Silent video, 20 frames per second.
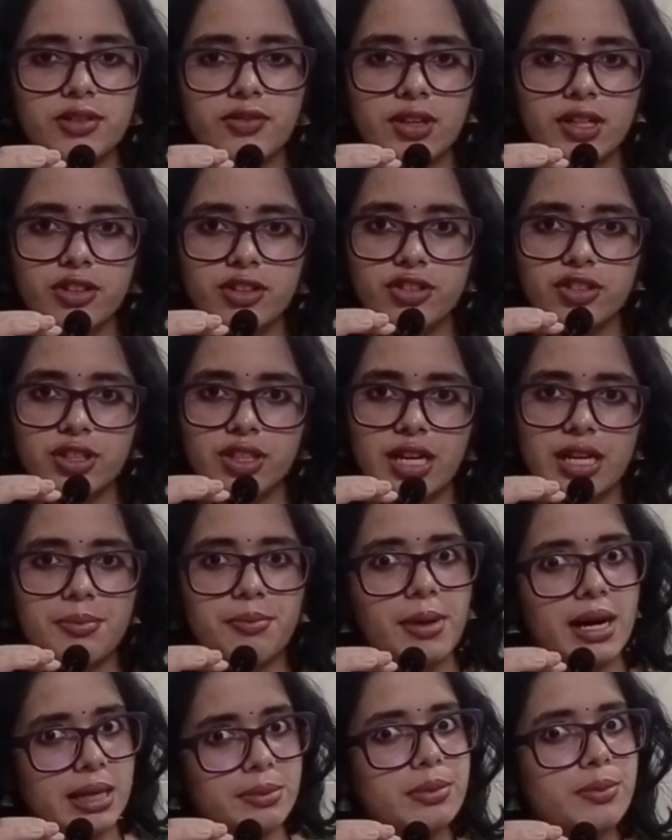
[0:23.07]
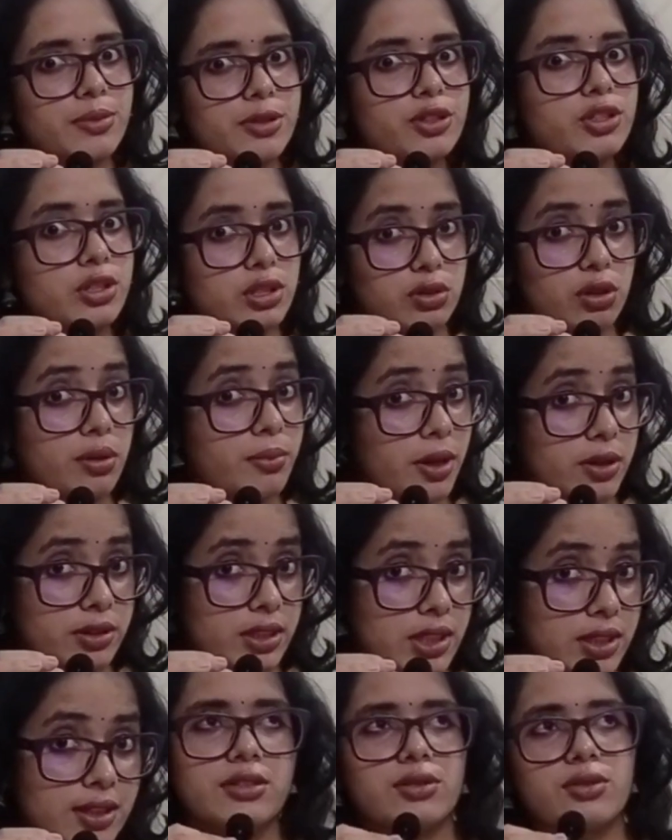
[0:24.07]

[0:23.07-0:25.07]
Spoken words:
literature and my people should know about it.